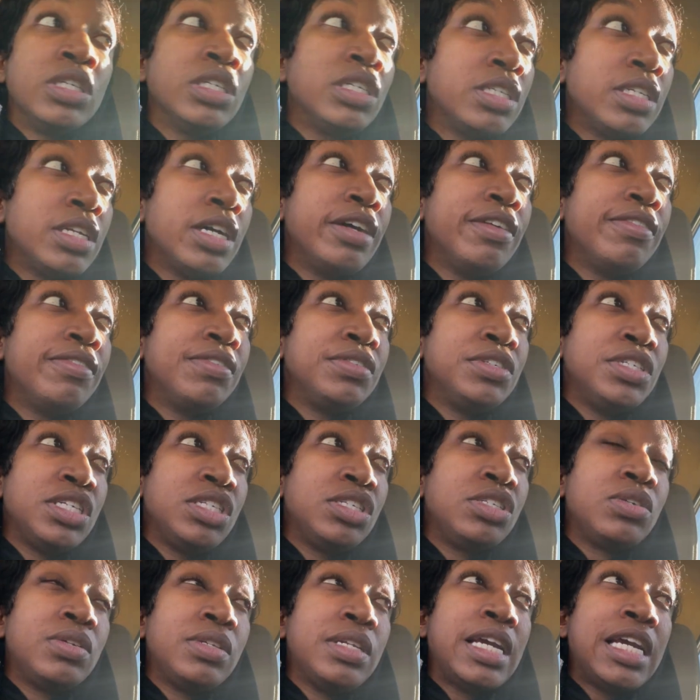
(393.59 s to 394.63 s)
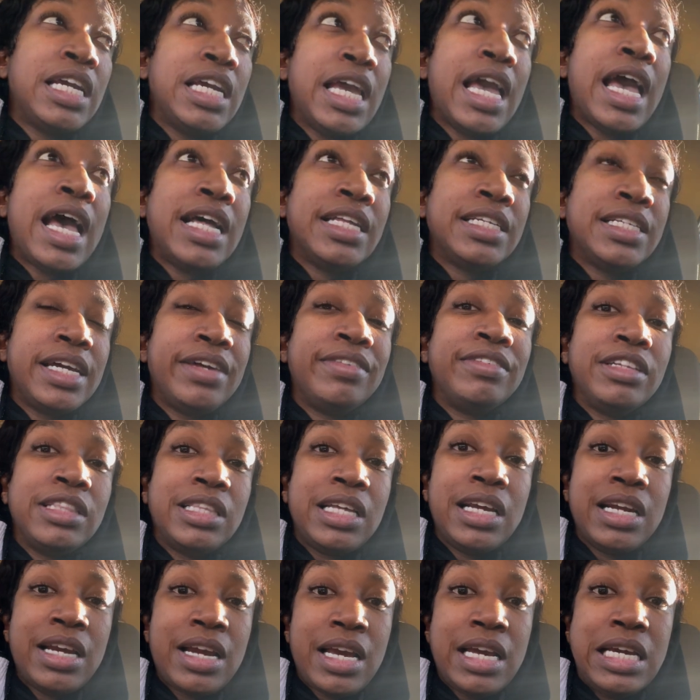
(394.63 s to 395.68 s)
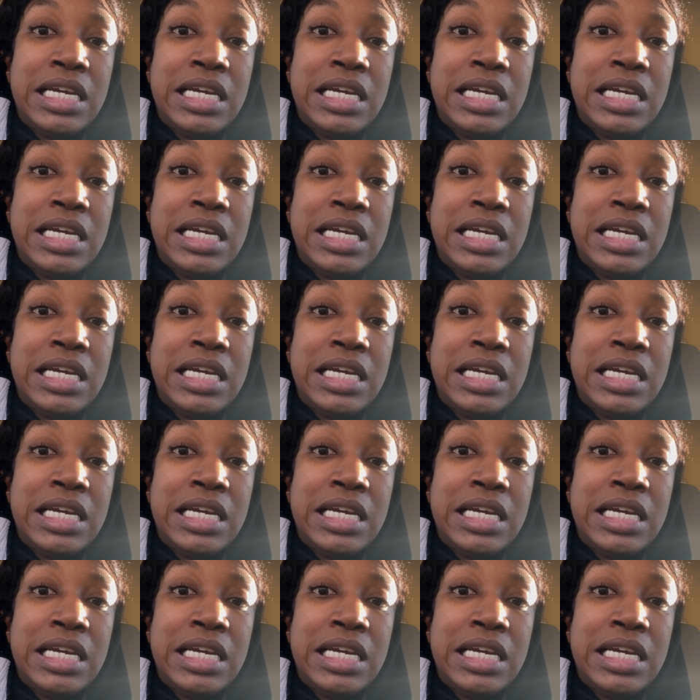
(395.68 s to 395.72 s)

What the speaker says: stuff just so that he has everything that